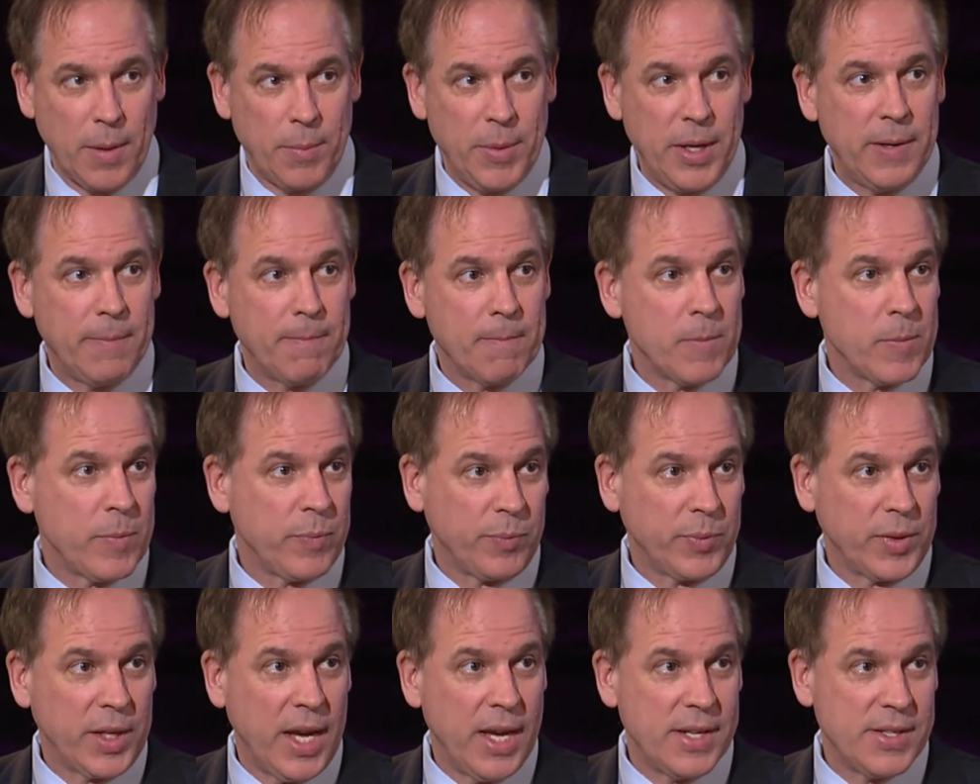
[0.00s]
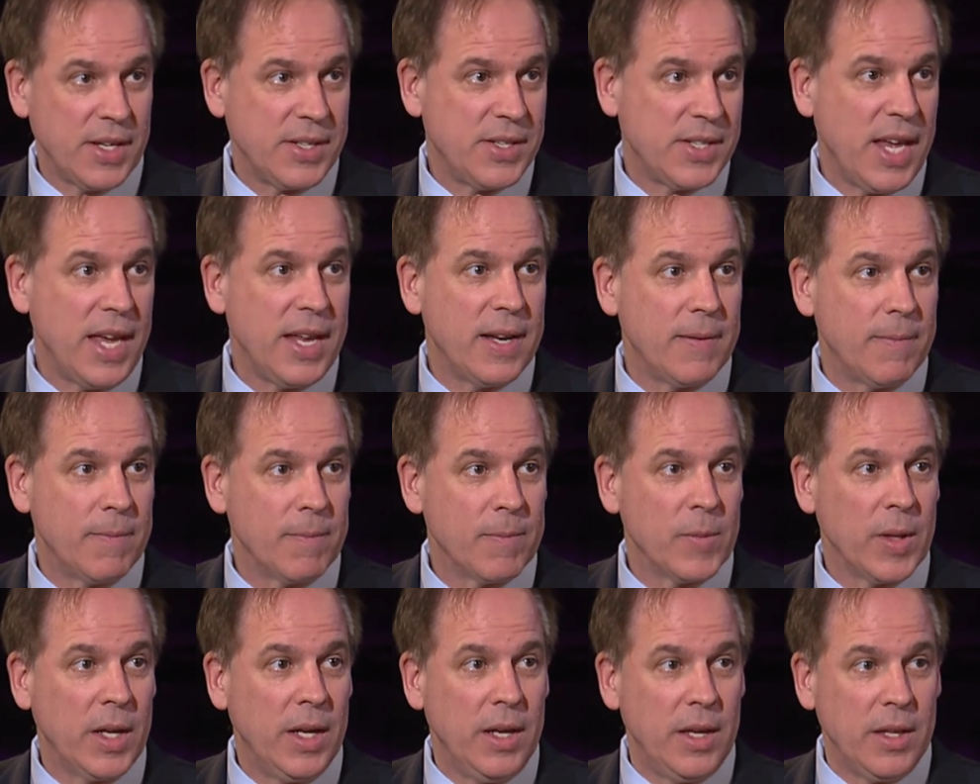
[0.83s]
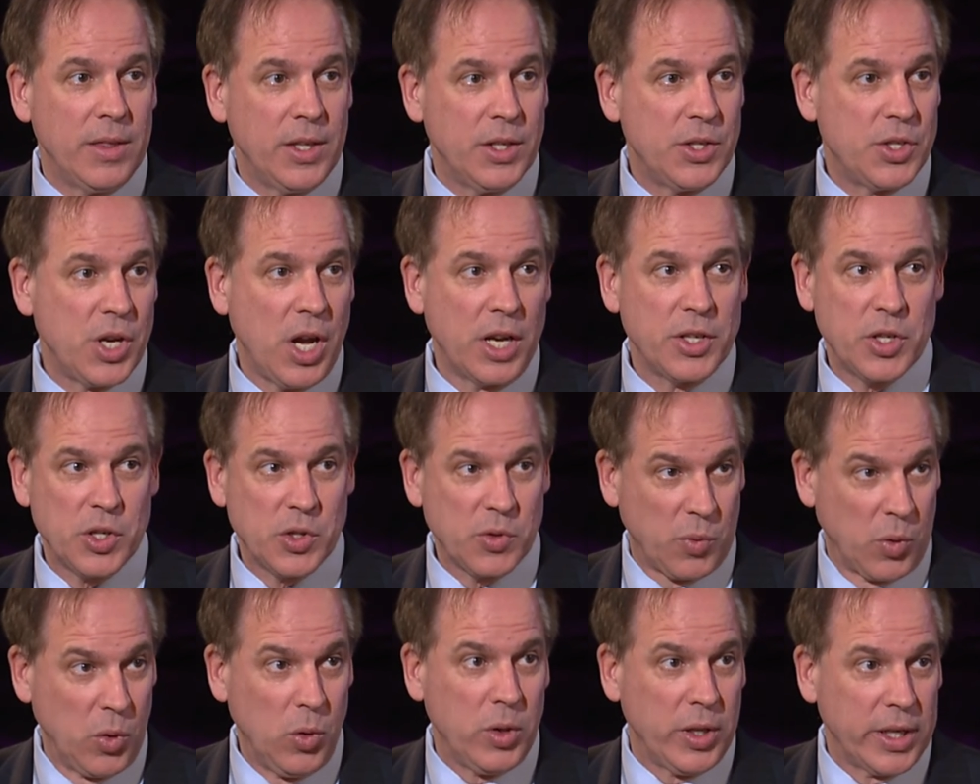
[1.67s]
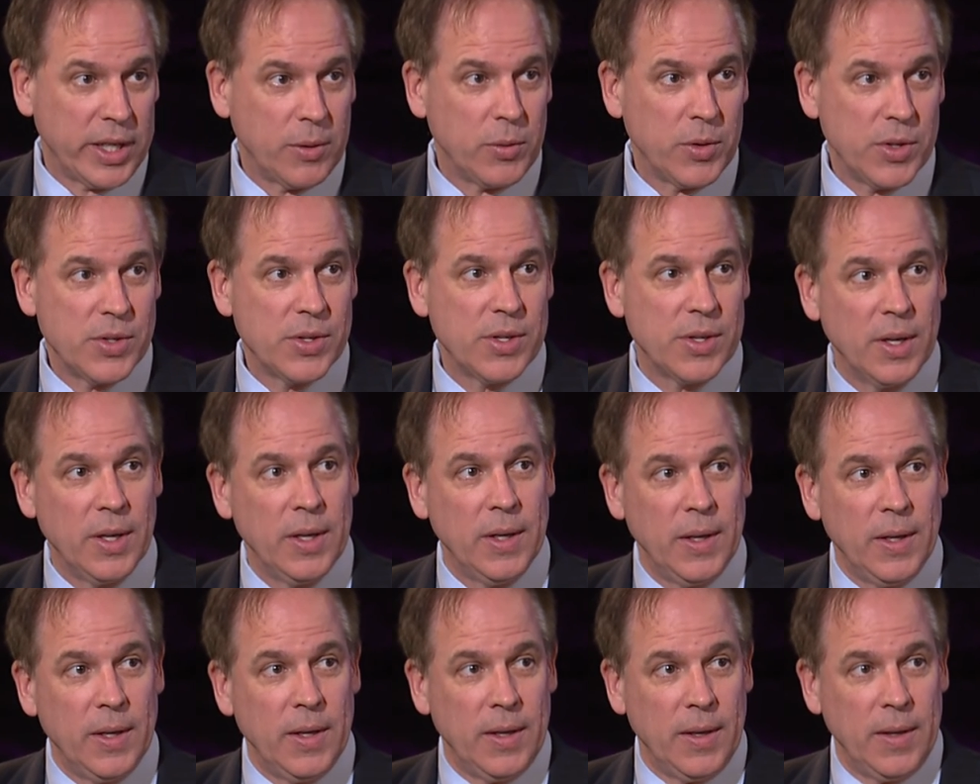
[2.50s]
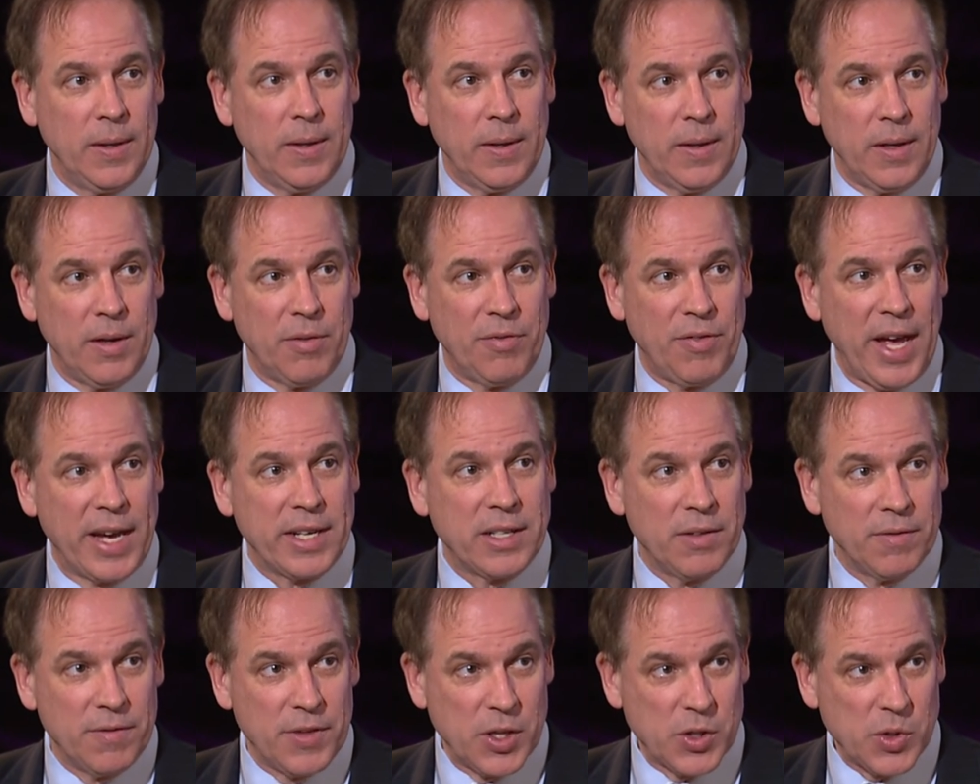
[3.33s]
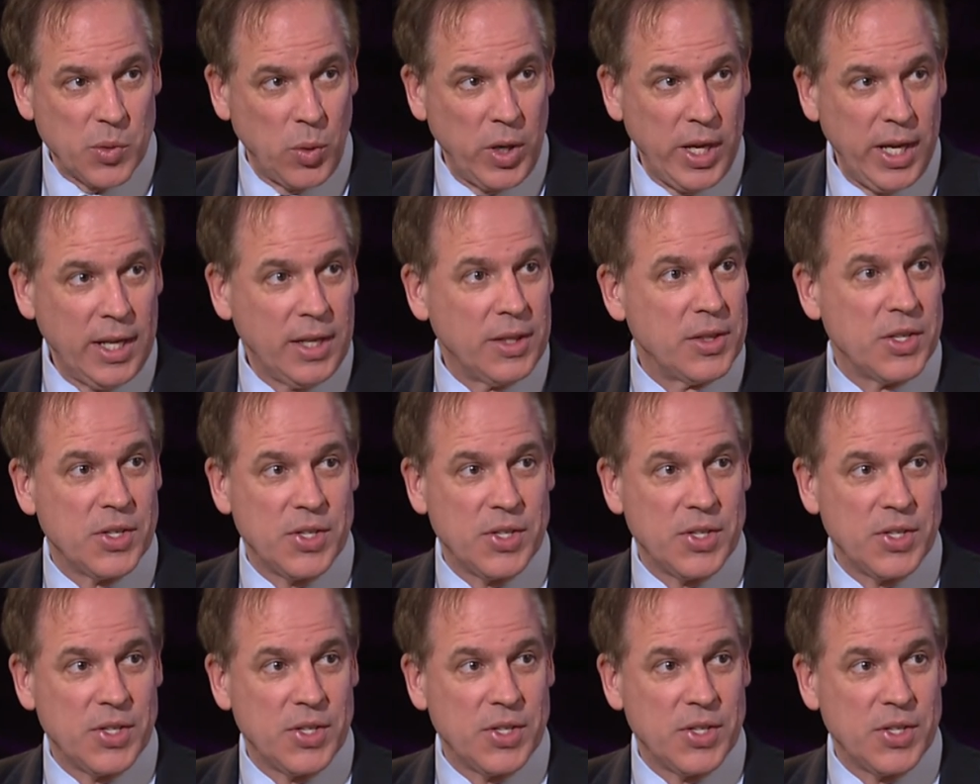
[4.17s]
Mm -hmm. I mean, as I said, the judge's ruling was just effective this week.